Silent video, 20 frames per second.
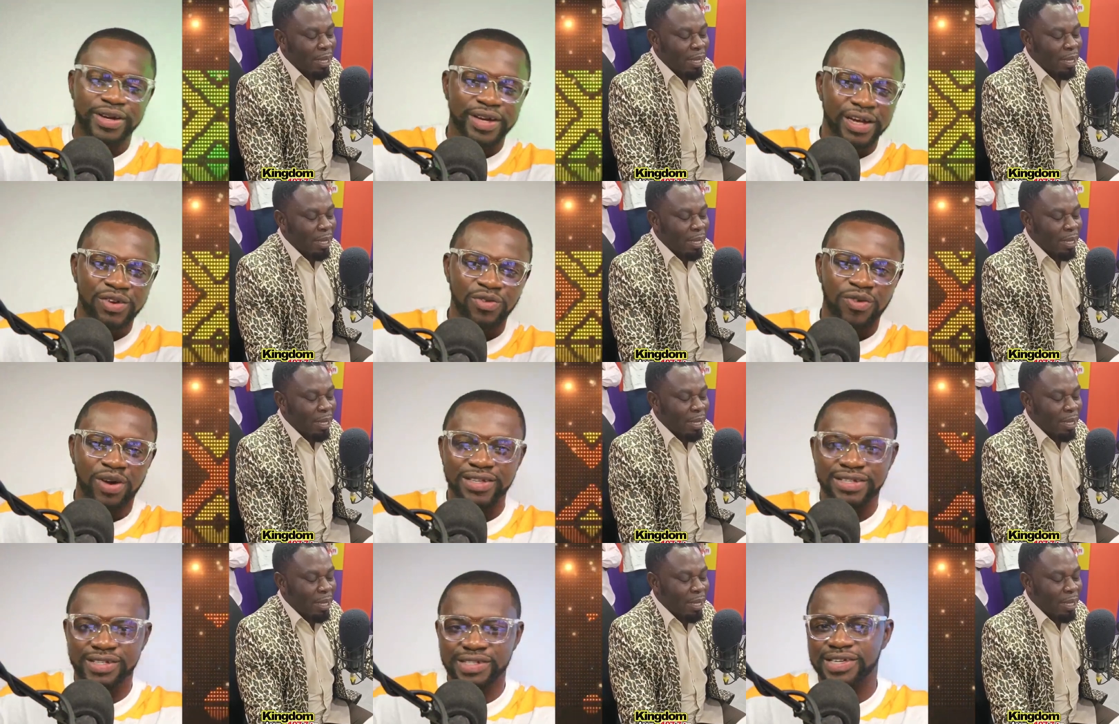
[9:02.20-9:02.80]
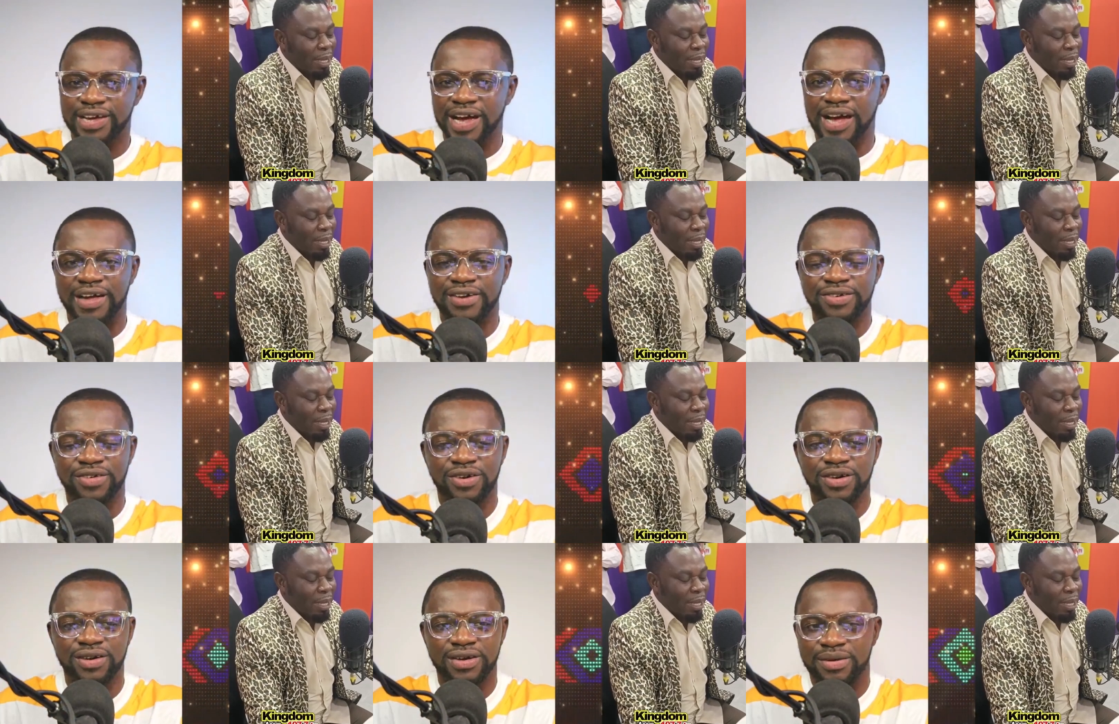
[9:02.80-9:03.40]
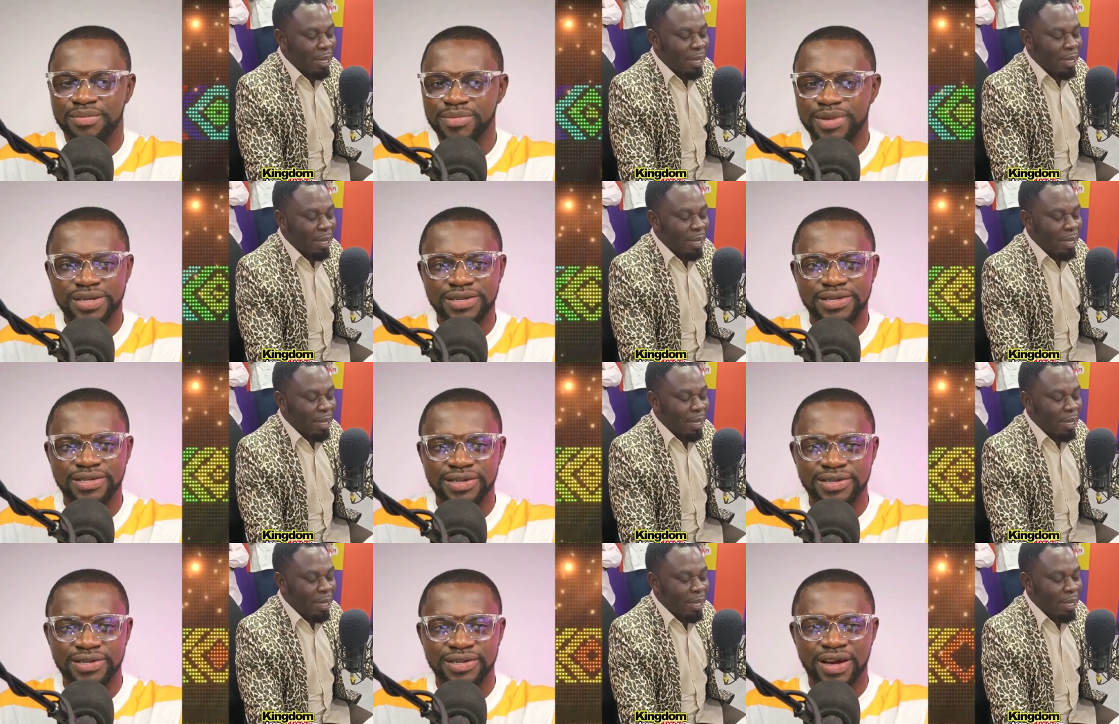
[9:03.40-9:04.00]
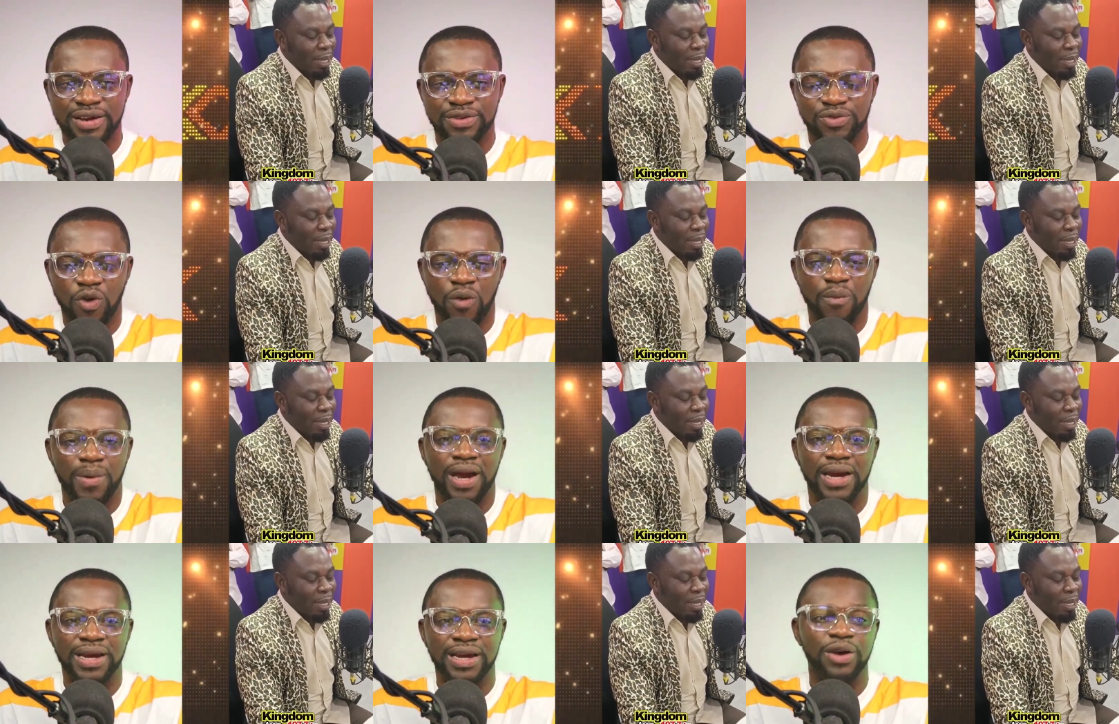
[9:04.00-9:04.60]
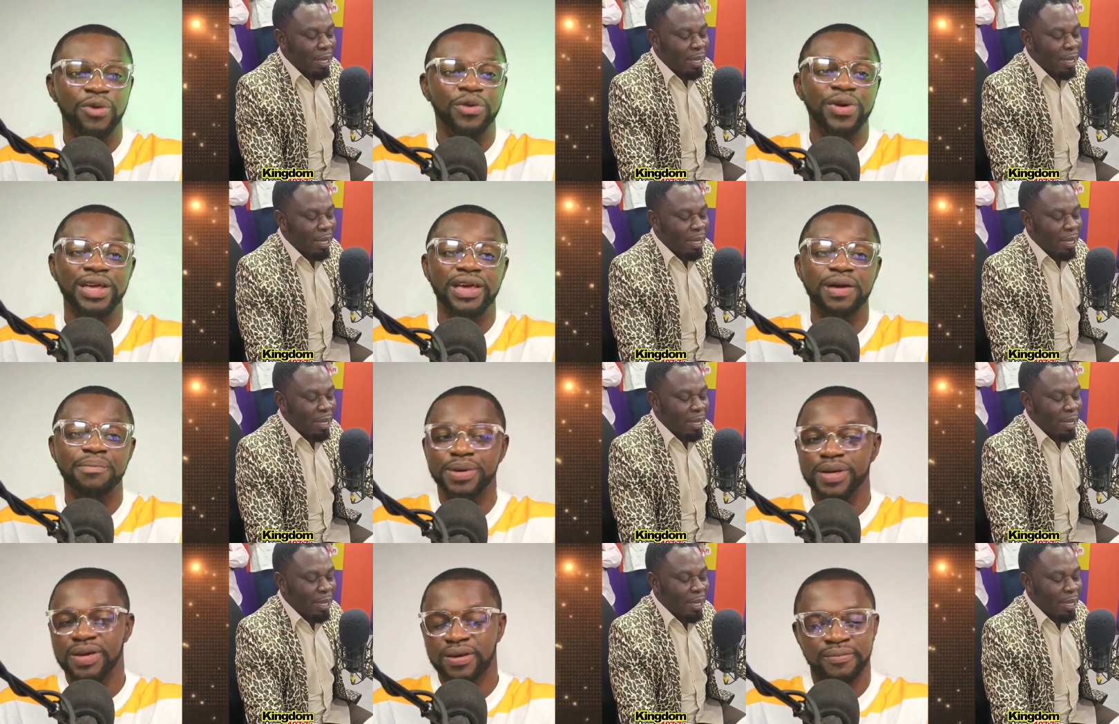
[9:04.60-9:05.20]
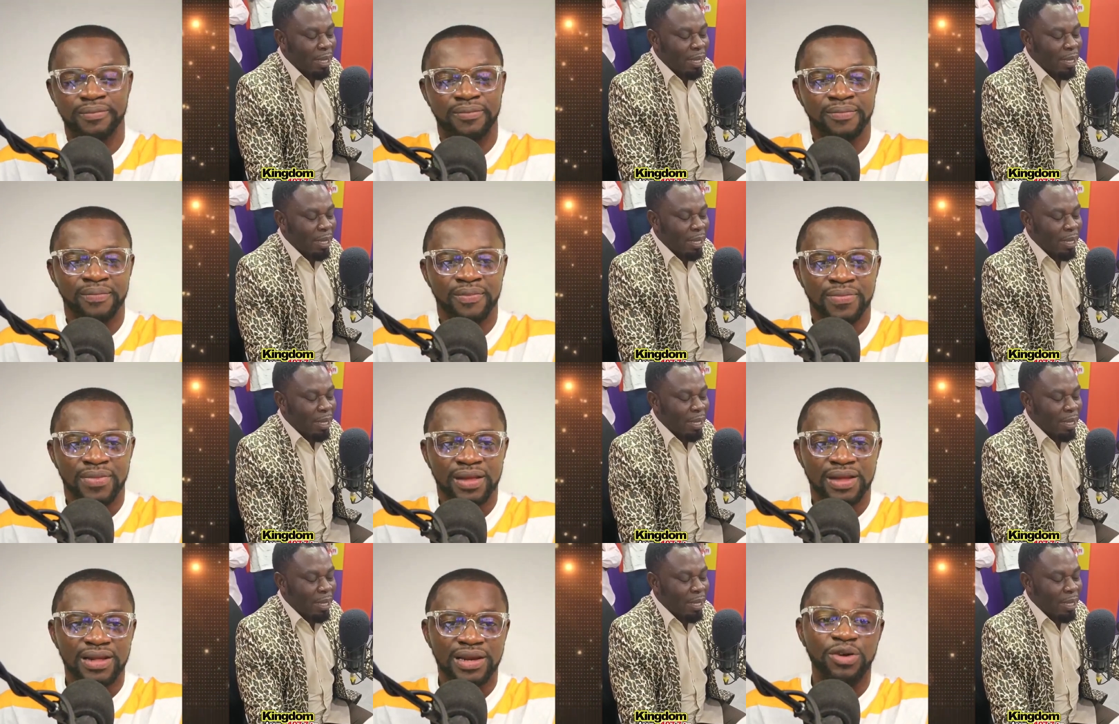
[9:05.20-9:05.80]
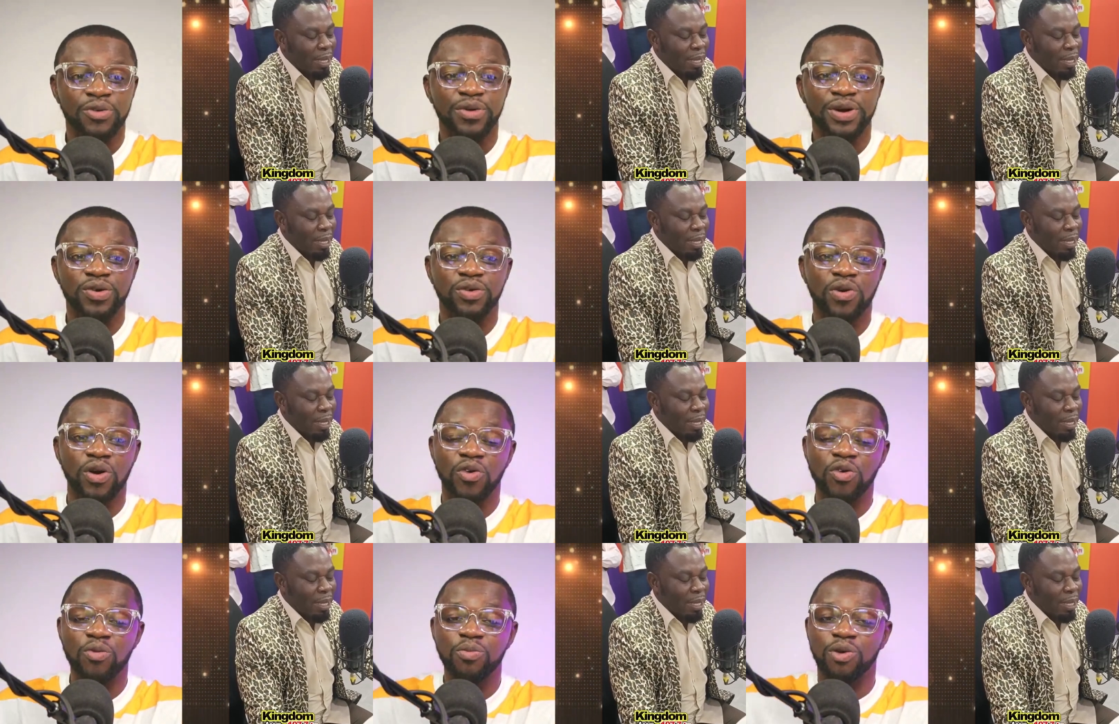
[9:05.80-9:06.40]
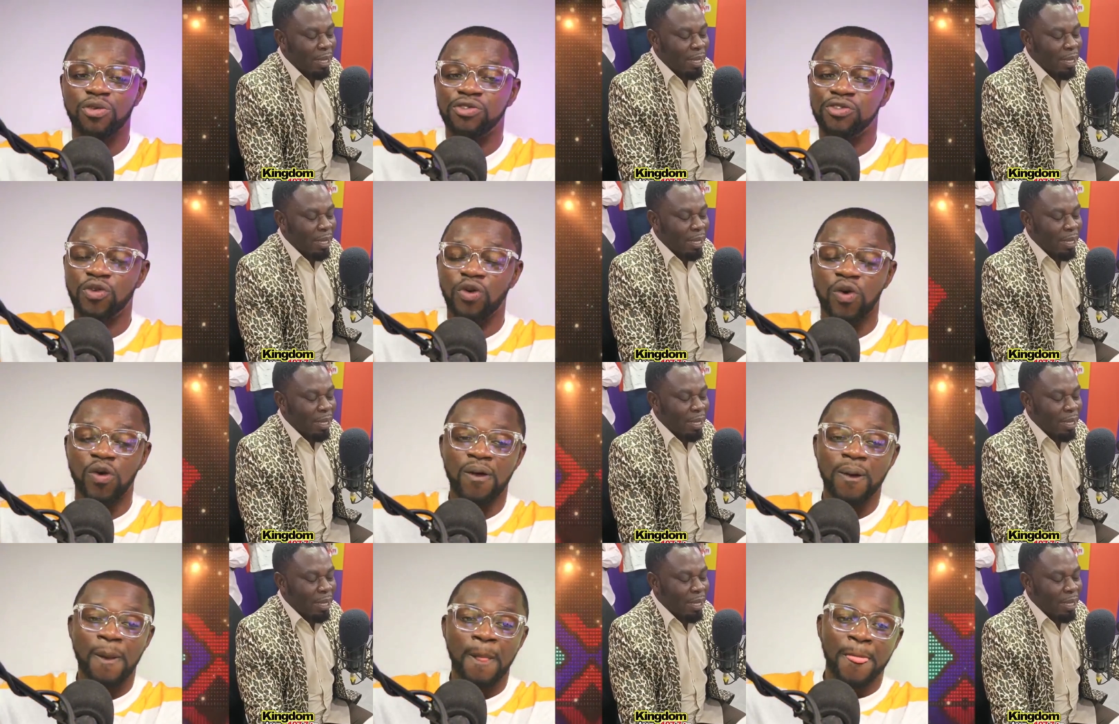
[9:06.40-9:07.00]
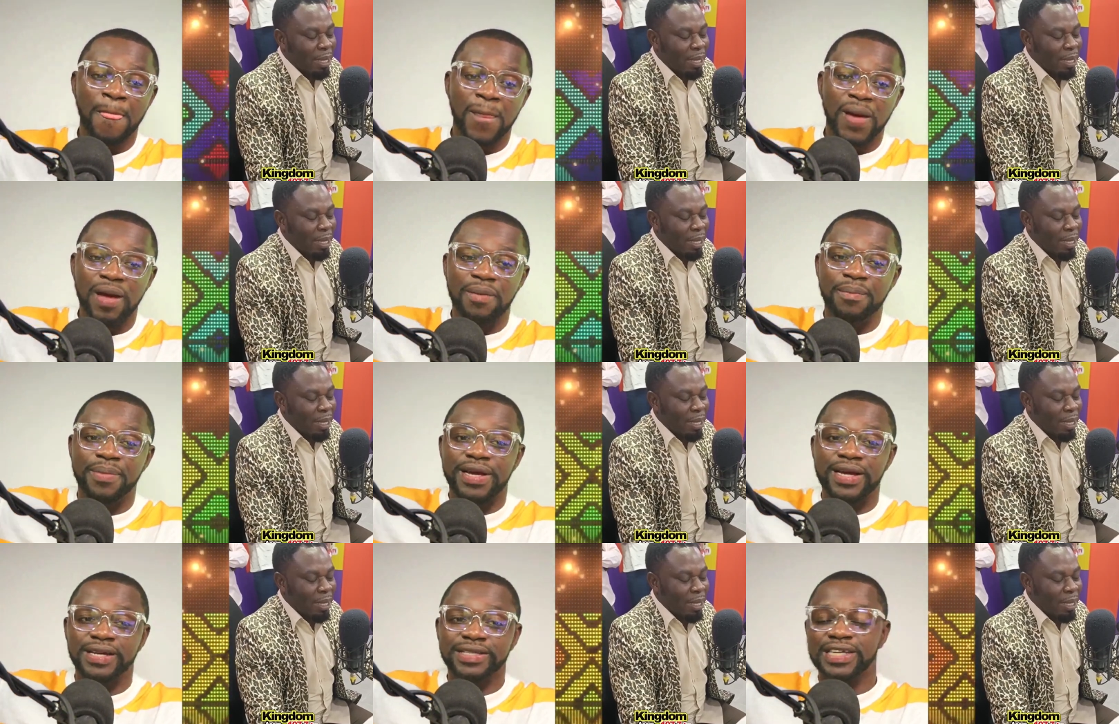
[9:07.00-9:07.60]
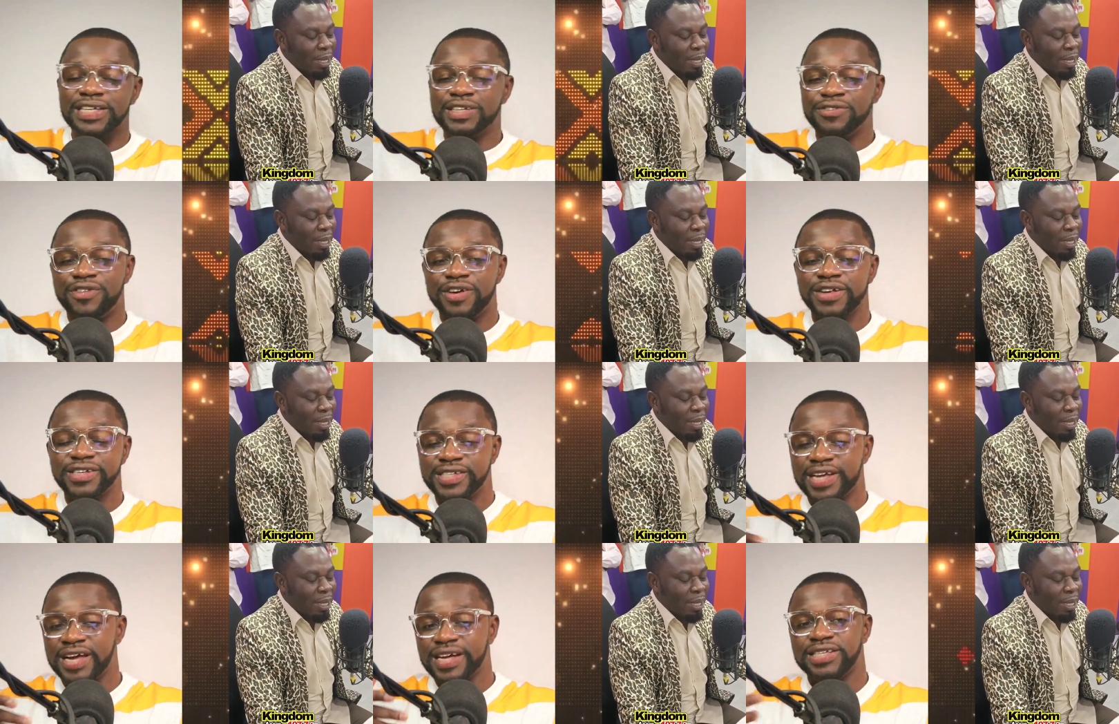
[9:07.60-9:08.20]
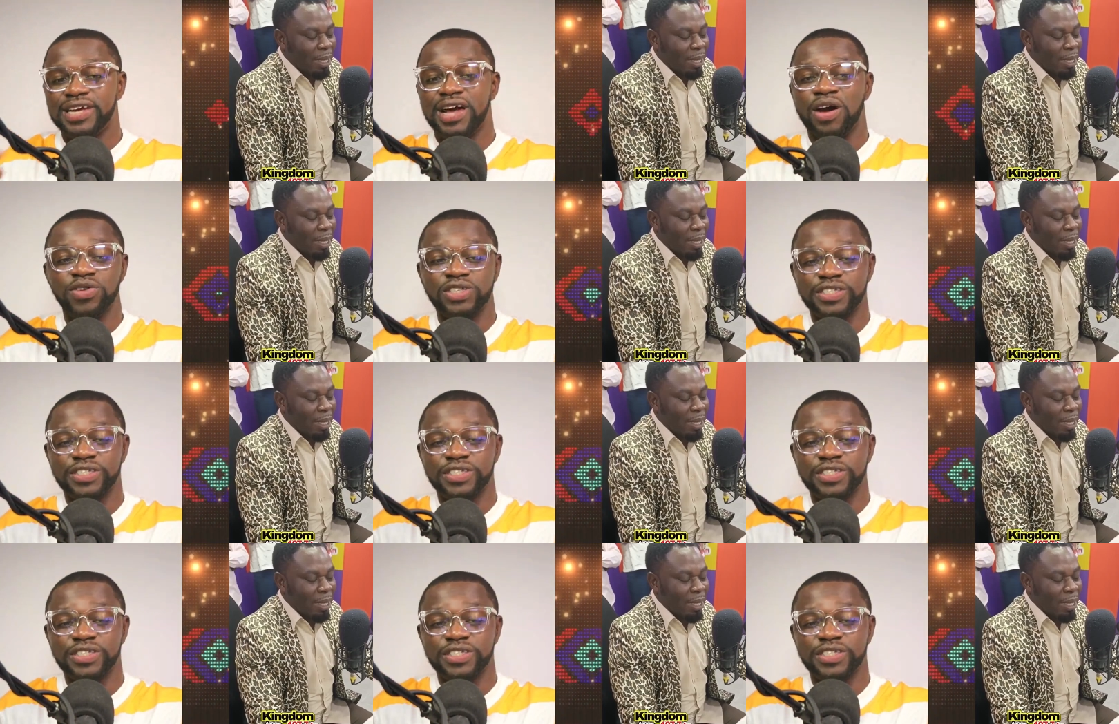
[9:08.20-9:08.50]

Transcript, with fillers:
Speaker 1: no disca, no, I mean, a normal lewe ye be. Lewen Kokubo for a bay thirty first night, or to